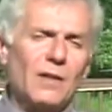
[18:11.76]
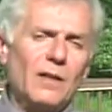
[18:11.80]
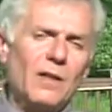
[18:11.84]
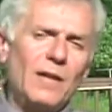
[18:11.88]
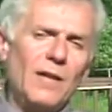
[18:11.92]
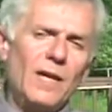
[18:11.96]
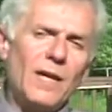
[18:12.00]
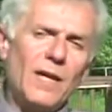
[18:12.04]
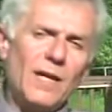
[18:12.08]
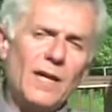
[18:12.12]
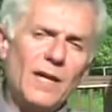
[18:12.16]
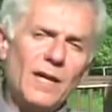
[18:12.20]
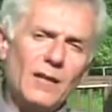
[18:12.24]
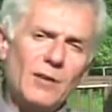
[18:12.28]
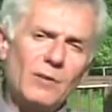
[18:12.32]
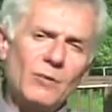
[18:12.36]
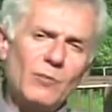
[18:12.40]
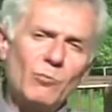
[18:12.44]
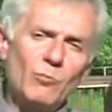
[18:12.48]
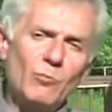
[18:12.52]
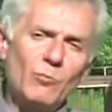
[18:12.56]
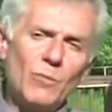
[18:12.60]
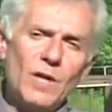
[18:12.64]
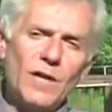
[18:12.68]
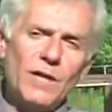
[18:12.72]
And
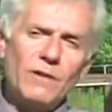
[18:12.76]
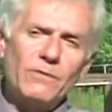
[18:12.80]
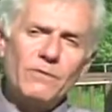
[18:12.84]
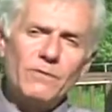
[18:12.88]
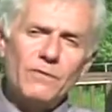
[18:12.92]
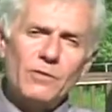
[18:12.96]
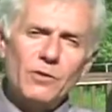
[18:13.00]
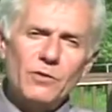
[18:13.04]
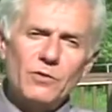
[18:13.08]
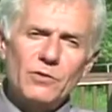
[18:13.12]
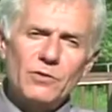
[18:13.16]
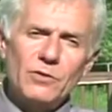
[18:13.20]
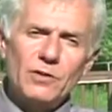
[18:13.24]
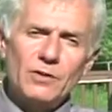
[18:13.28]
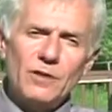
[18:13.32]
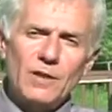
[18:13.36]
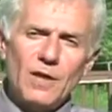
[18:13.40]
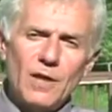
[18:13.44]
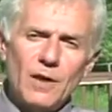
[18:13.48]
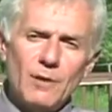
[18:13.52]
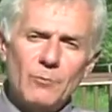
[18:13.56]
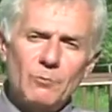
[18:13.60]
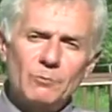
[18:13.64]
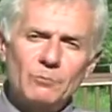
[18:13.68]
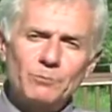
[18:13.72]
my first
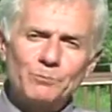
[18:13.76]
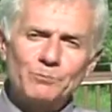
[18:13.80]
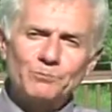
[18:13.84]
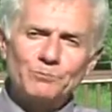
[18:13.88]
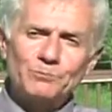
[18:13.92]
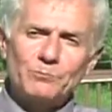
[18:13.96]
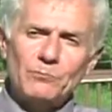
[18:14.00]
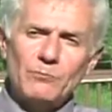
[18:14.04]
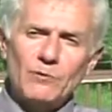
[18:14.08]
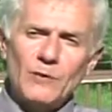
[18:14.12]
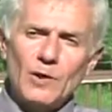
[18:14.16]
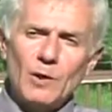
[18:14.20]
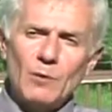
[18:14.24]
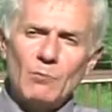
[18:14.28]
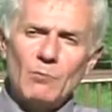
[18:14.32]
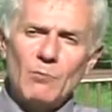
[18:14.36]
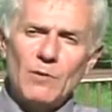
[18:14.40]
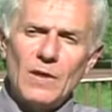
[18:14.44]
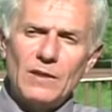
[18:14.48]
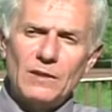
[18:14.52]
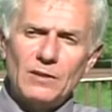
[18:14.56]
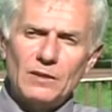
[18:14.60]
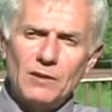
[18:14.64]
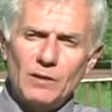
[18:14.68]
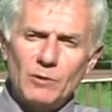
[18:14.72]

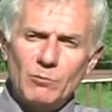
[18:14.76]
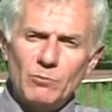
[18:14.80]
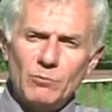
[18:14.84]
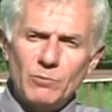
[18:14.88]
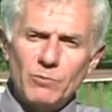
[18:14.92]
mental